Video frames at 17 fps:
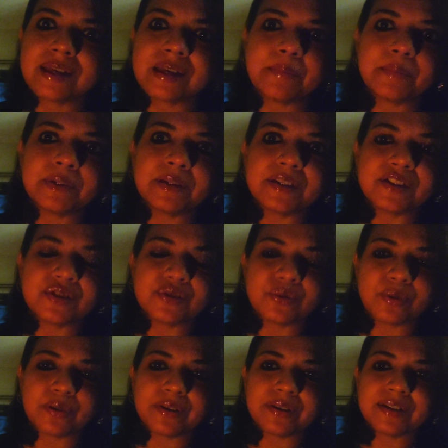can be
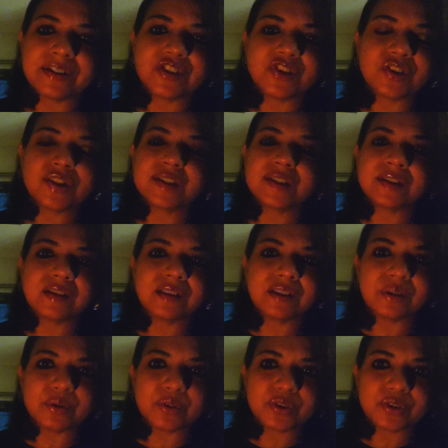destroyed. It's just an
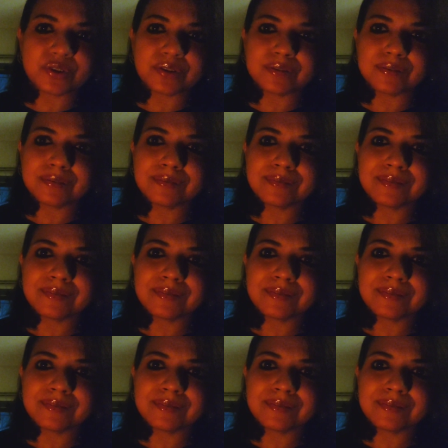illusion.